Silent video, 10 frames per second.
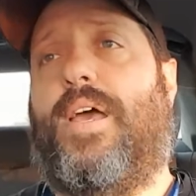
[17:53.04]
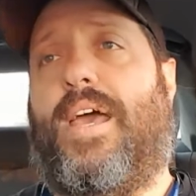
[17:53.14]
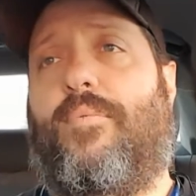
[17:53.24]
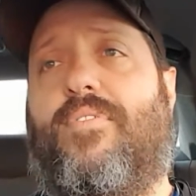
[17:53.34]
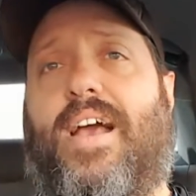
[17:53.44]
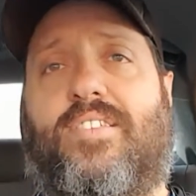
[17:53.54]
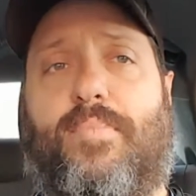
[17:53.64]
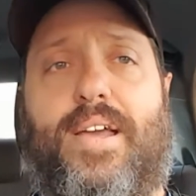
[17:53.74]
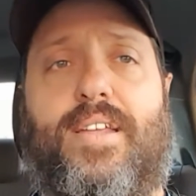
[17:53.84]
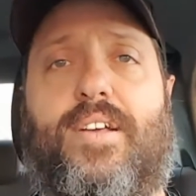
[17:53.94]
And we've got
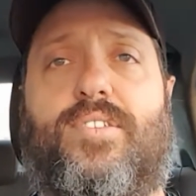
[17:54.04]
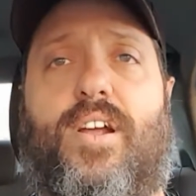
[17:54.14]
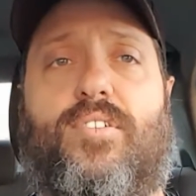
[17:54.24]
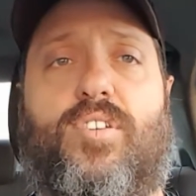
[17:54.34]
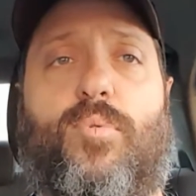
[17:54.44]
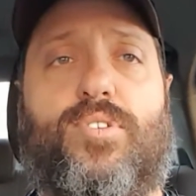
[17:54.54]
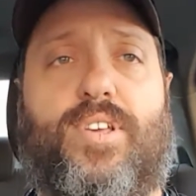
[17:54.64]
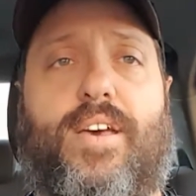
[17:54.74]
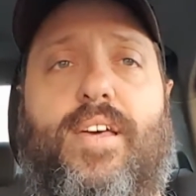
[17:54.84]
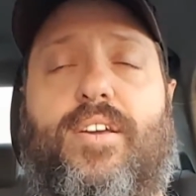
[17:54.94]
some ideas there, so we'll
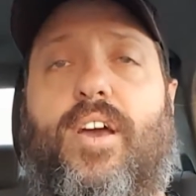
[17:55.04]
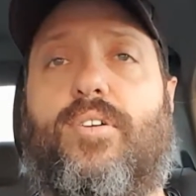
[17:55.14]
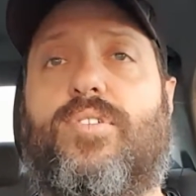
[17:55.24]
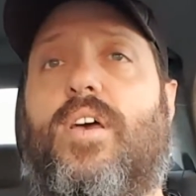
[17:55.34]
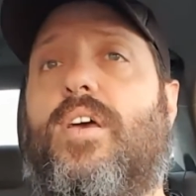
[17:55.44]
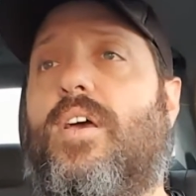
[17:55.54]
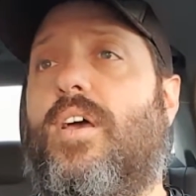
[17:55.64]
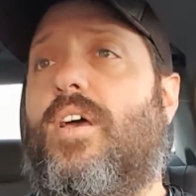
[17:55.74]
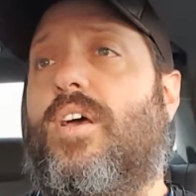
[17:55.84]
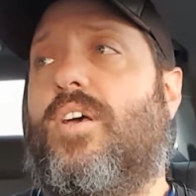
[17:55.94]
see how that goes.
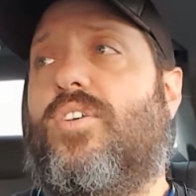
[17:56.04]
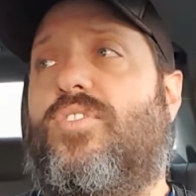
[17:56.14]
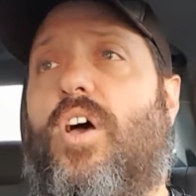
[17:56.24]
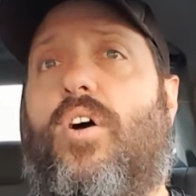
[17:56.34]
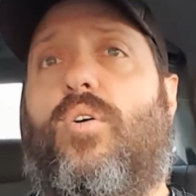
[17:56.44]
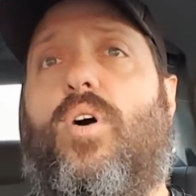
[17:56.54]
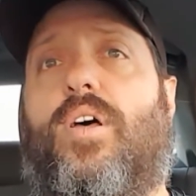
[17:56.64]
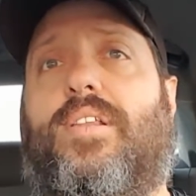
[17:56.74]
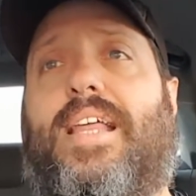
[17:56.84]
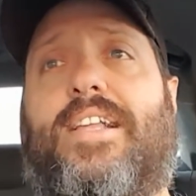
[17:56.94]
So
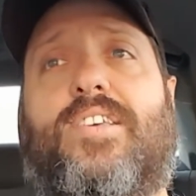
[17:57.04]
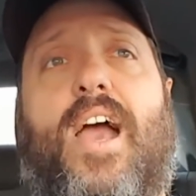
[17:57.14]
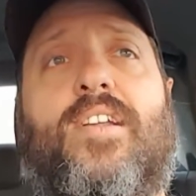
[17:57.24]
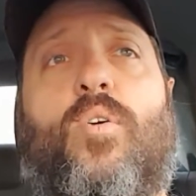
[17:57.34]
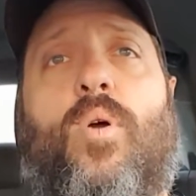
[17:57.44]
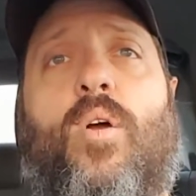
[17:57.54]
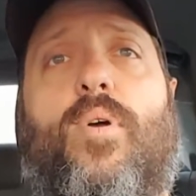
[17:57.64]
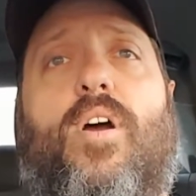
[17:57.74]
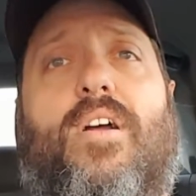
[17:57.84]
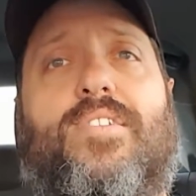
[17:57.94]
that's kind of where
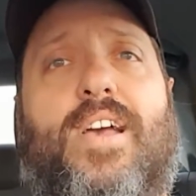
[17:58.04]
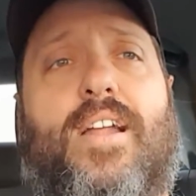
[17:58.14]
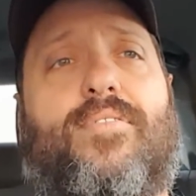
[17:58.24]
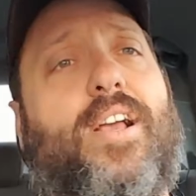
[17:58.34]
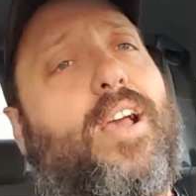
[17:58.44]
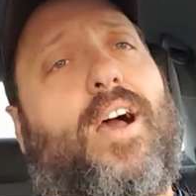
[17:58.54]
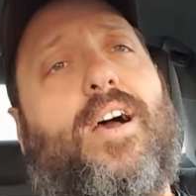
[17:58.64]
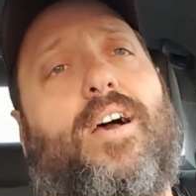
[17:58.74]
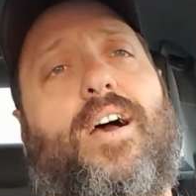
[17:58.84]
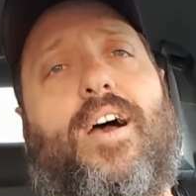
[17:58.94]
we are. It's kind of like
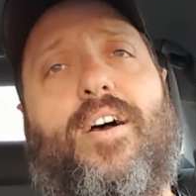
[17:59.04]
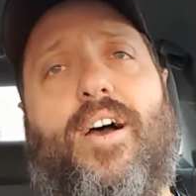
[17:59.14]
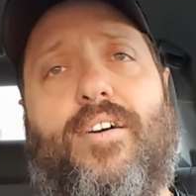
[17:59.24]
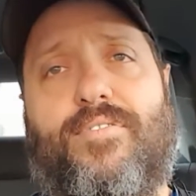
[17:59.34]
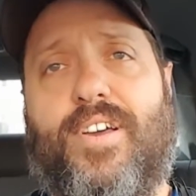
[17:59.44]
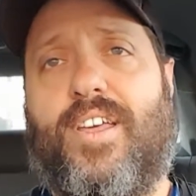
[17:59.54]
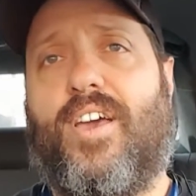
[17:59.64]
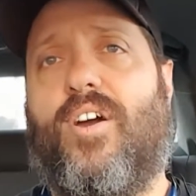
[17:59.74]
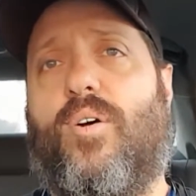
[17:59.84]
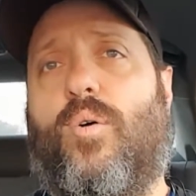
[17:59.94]
a
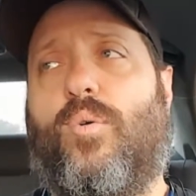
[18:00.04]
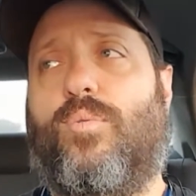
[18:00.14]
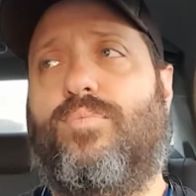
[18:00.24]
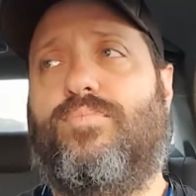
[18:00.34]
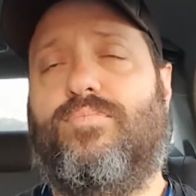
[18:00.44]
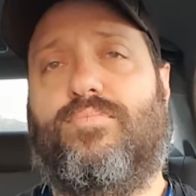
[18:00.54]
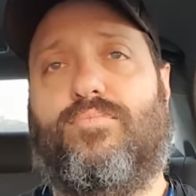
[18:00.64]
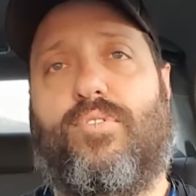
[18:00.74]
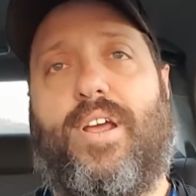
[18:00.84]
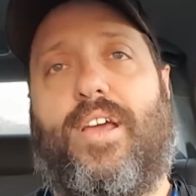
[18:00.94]
video,
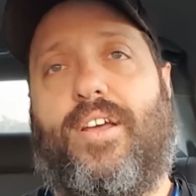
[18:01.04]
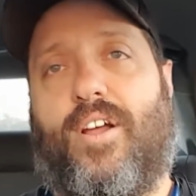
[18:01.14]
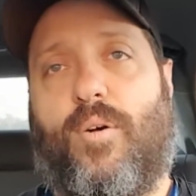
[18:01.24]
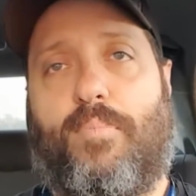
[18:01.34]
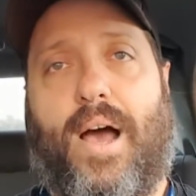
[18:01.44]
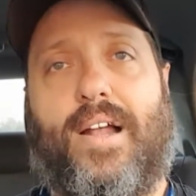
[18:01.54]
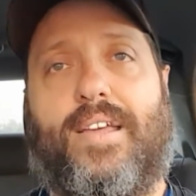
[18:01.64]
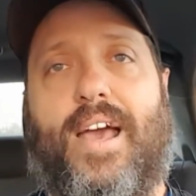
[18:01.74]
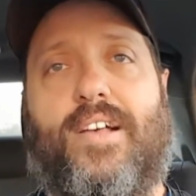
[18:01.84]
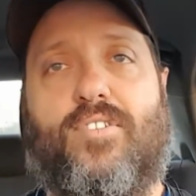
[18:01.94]

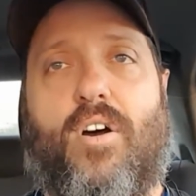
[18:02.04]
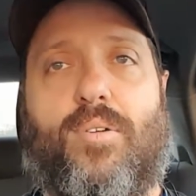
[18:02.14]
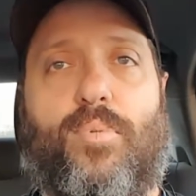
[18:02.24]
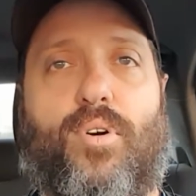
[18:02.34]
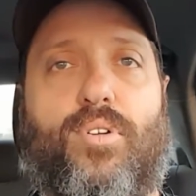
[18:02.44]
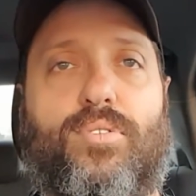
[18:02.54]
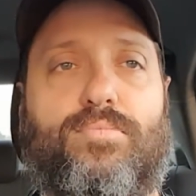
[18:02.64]
podcast, audible,